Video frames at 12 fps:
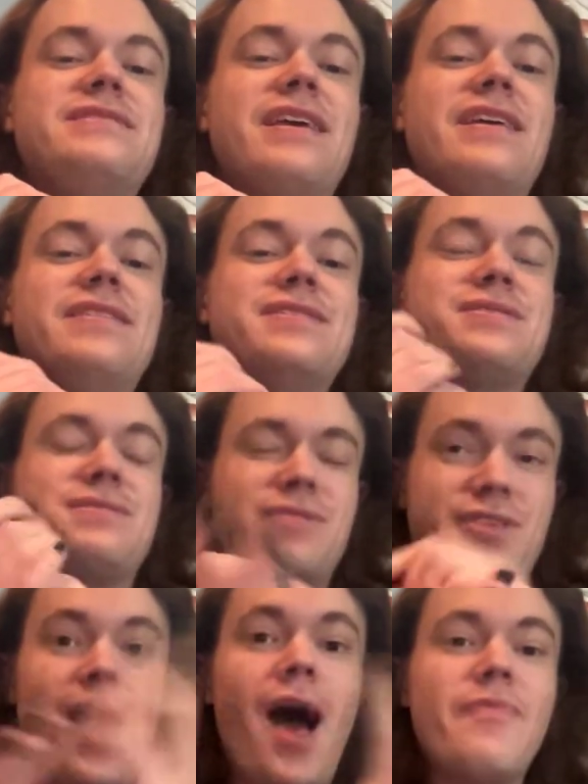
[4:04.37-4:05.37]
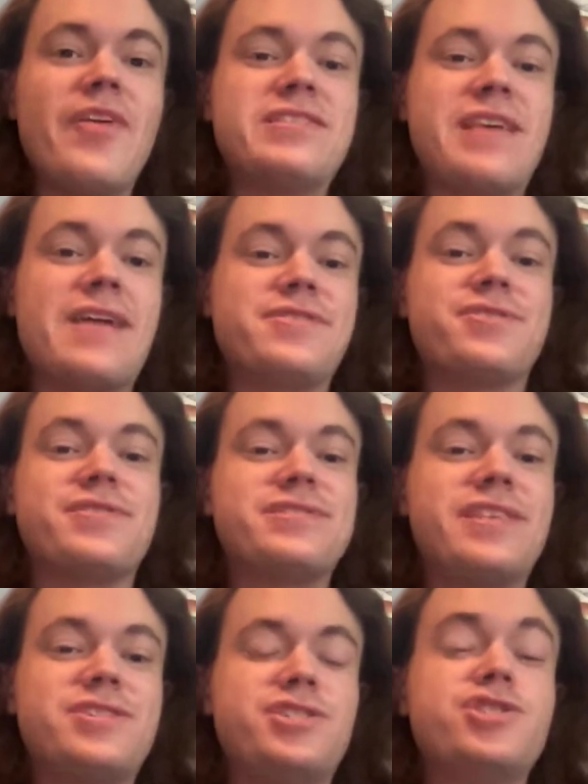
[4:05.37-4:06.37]
the obvious answer
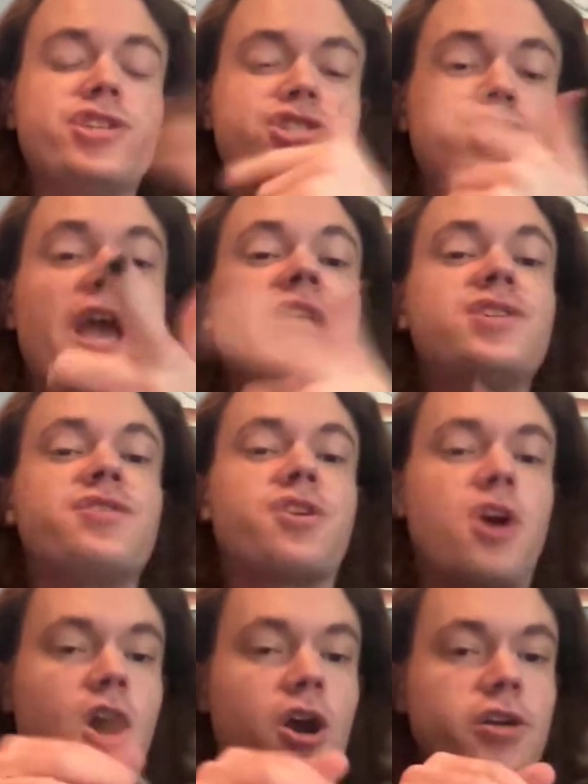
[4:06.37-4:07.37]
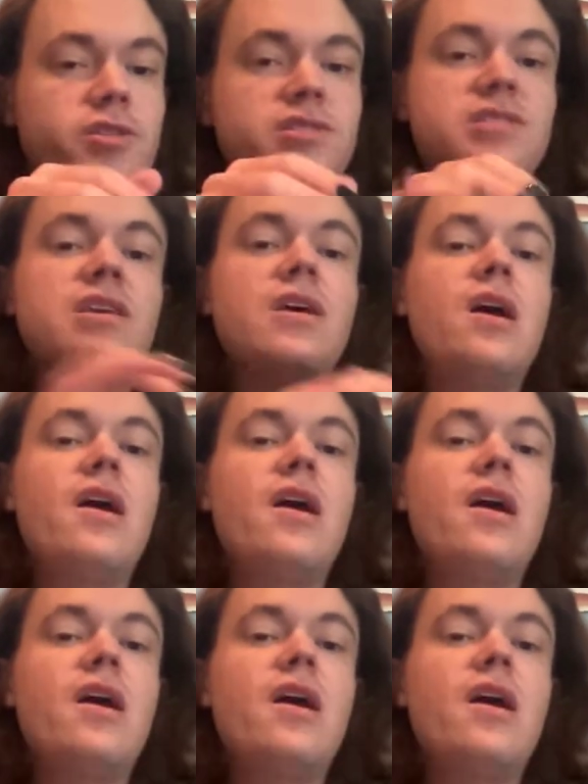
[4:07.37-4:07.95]
is that she's just changing the cards,